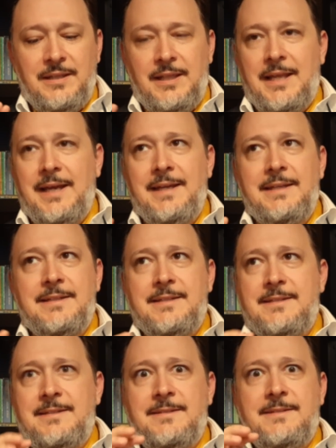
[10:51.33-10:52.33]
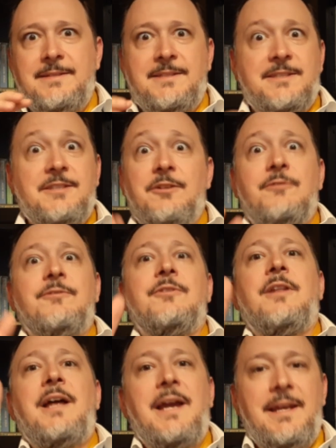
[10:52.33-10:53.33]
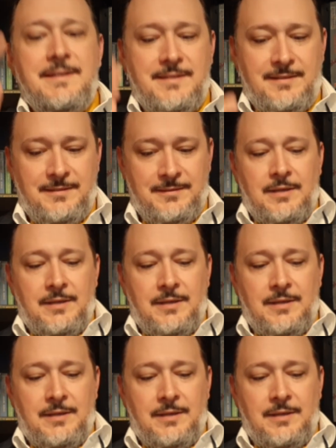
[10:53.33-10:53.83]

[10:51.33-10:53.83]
light, silver light,